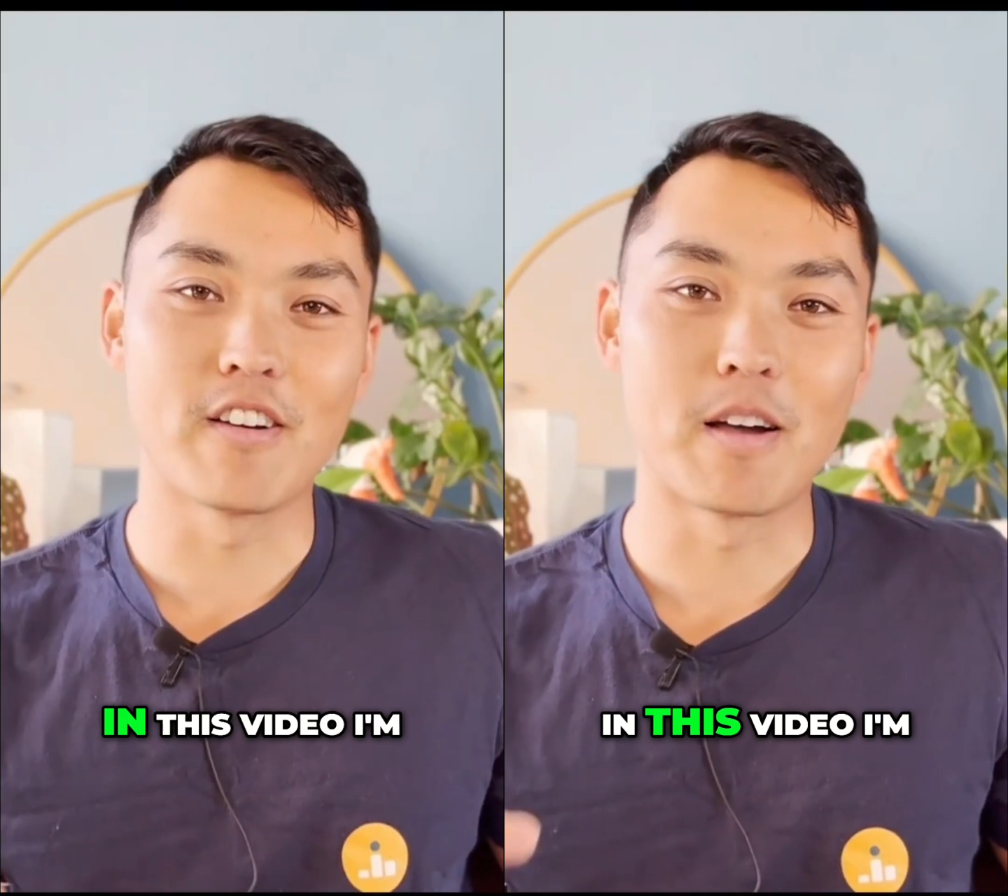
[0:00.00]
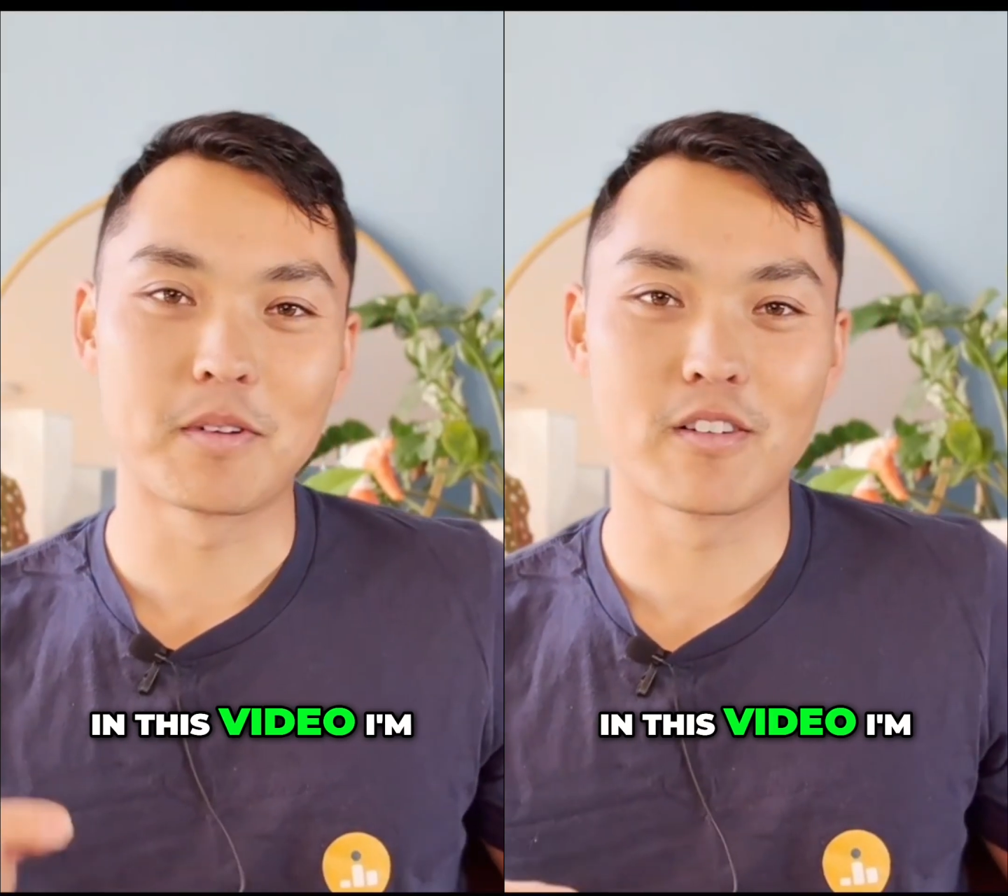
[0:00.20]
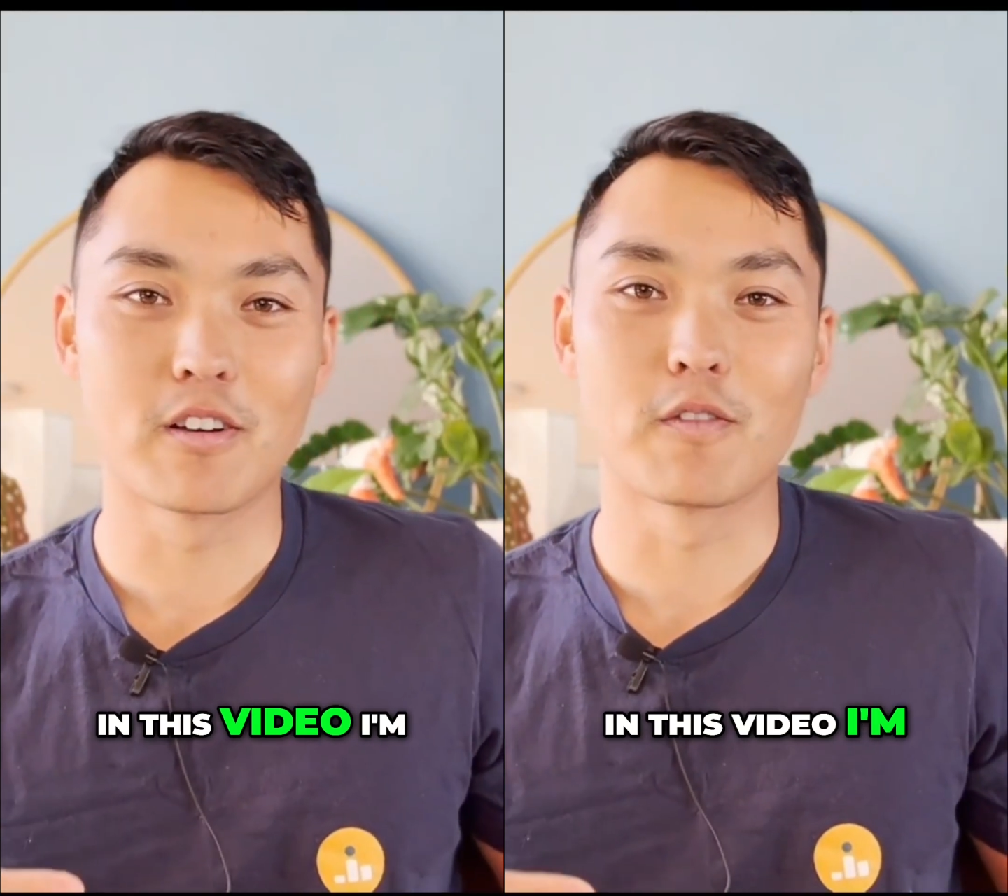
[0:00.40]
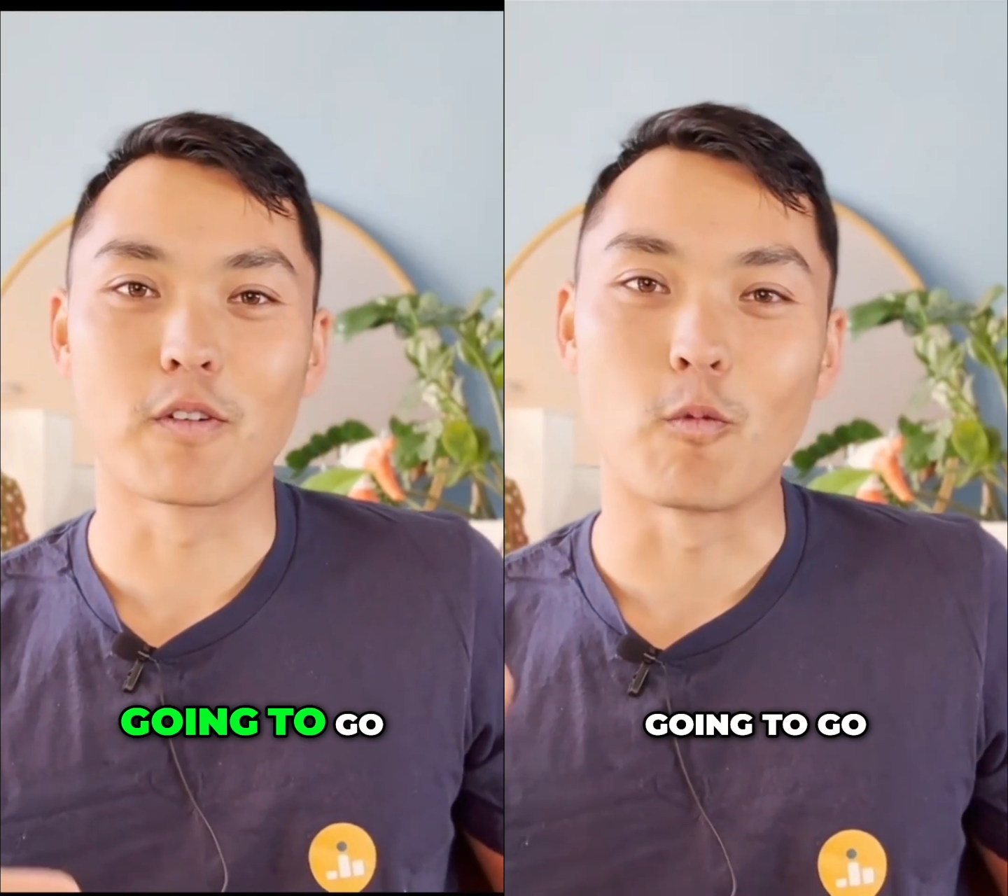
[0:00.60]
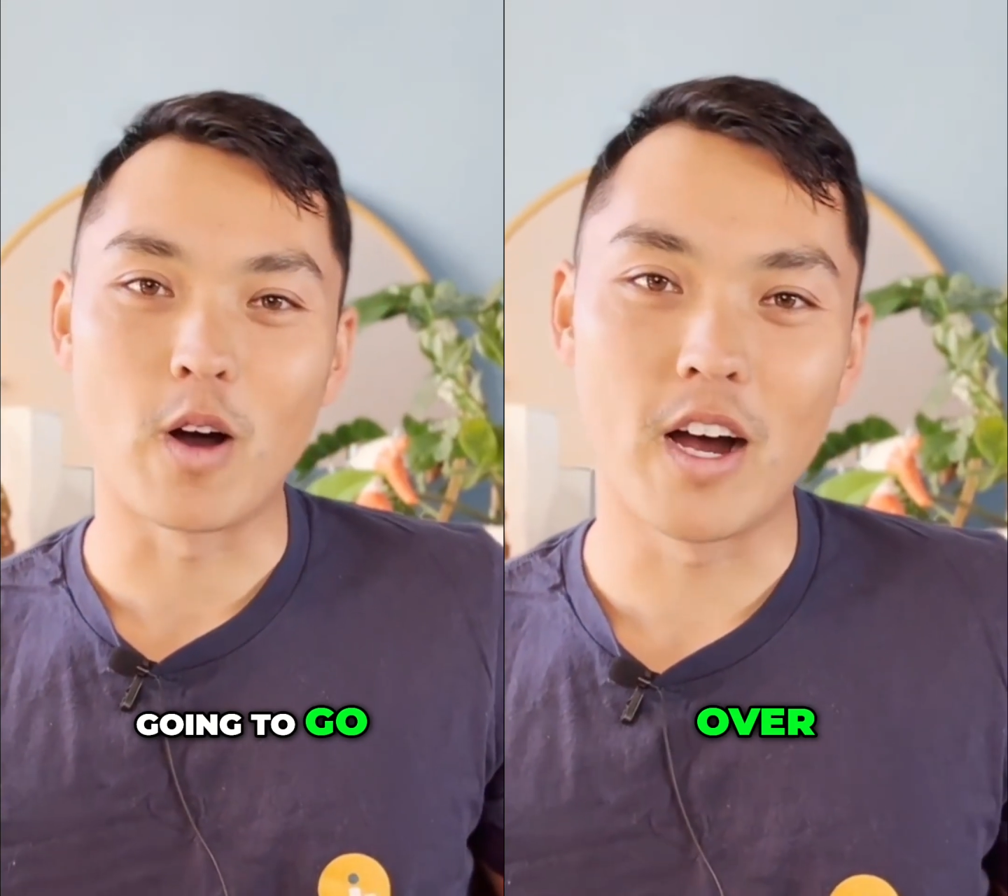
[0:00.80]
this video, I'm going to
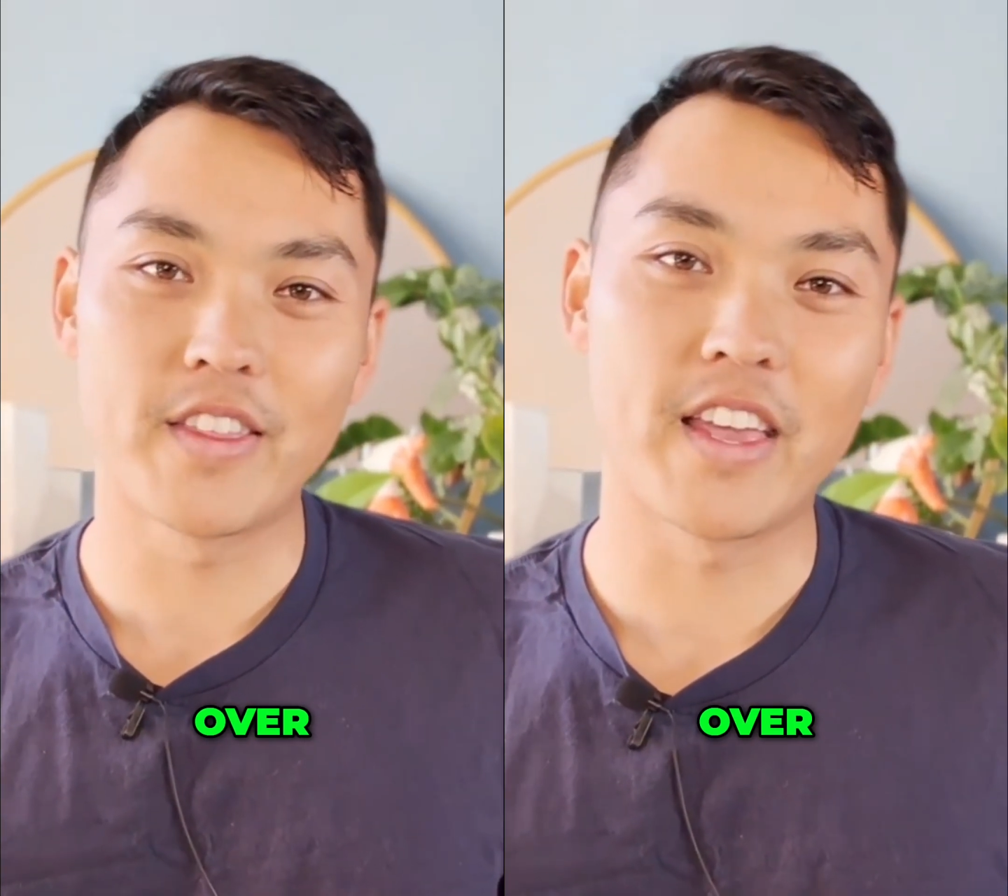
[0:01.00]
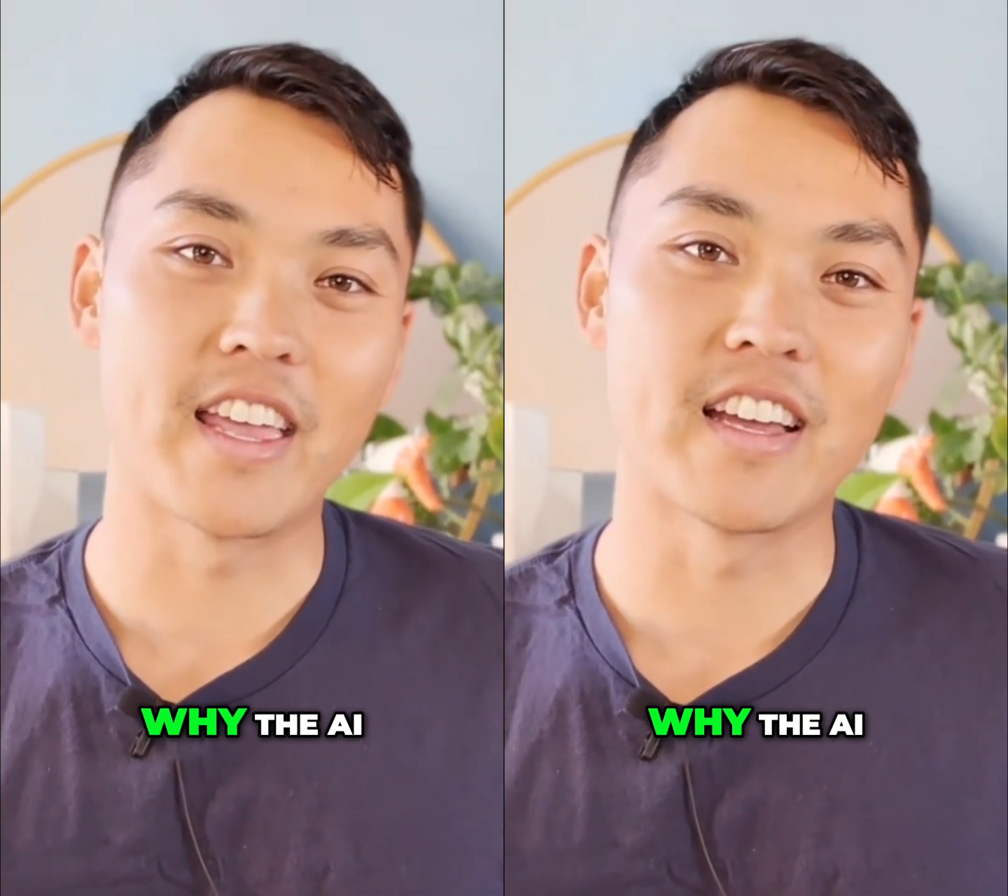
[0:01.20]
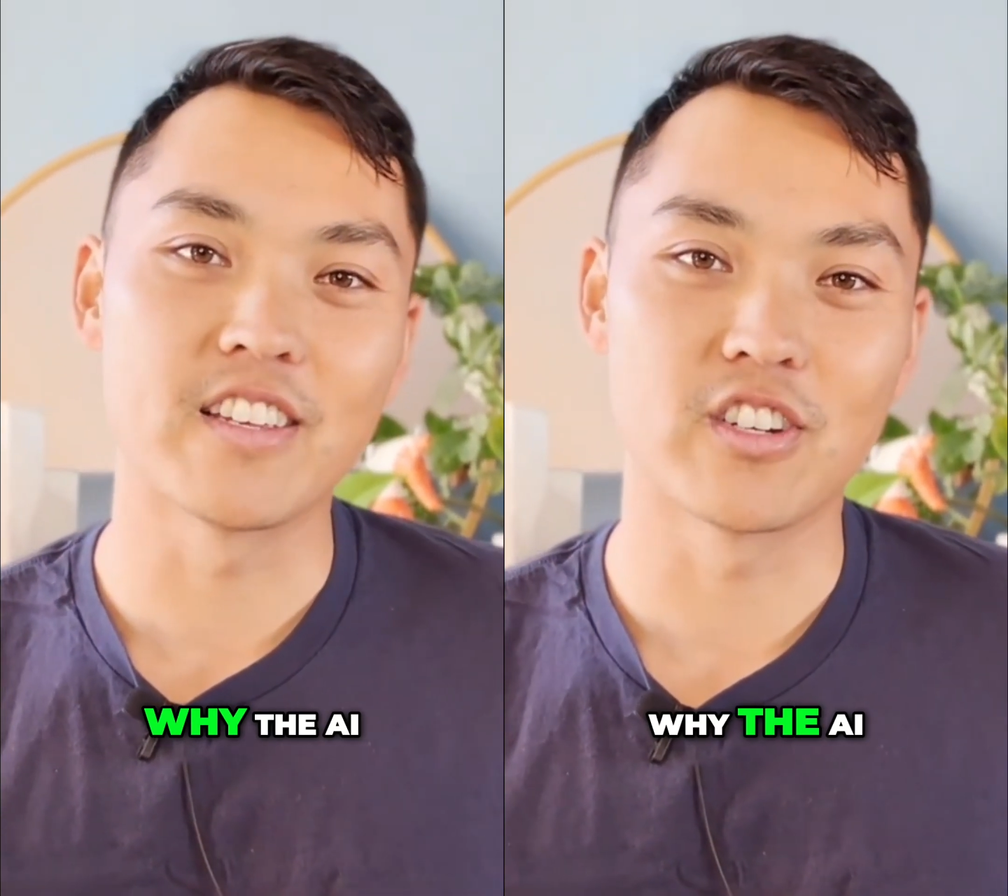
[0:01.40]
go over why the